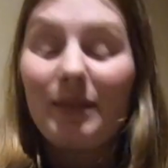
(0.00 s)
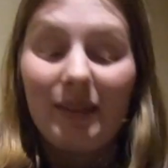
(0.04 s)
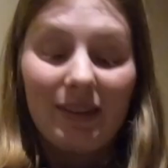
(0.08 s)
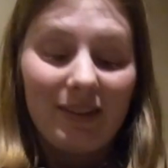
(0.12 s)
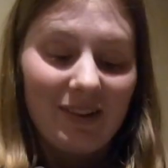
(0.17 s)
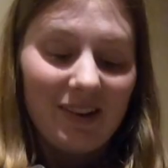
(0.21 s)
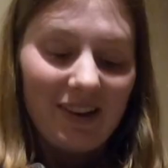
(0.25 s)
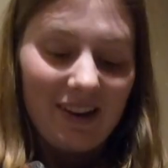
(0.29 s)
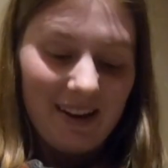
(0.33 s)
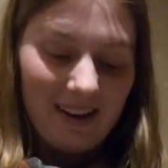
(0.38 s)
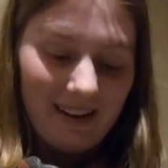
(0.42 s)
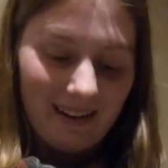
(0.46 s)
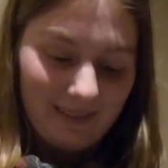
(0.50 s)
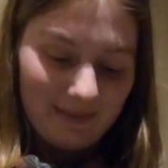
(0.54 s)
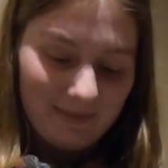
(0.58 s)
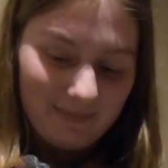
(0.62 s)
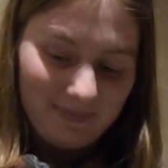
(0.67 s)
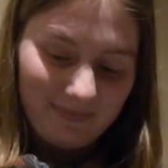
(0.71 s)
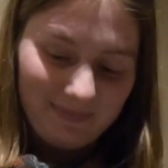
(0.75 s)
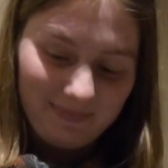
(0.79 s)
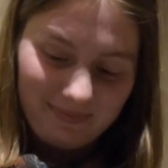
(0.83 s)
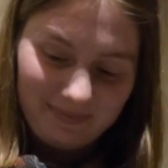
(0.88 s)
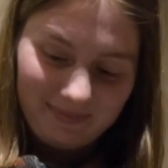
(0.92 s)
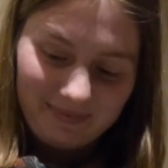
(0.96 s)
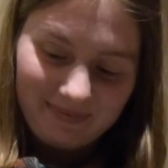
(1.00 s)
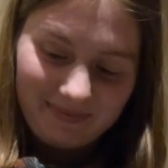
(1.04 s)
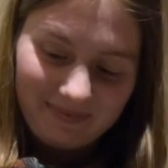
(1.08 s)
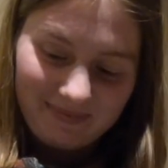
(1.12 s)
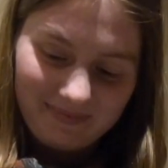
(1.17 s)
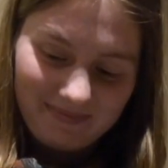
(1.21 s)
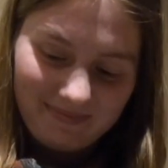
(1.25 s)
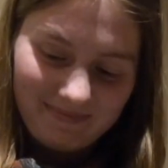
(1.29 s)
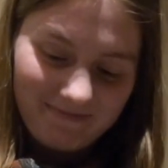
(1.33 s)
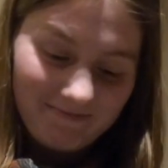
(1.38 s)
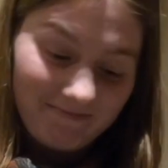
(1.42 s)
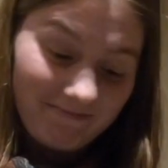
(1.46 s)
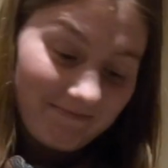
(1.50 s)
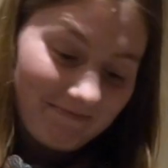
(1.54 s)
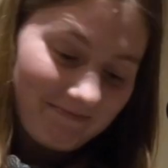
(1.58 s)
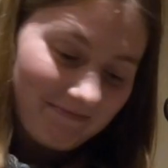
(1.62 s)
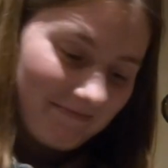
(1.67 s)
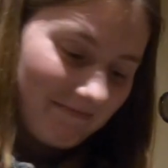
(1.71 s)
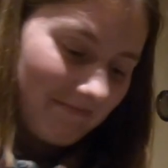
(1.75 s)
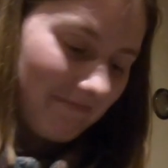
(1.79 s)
Hey. That's what it is.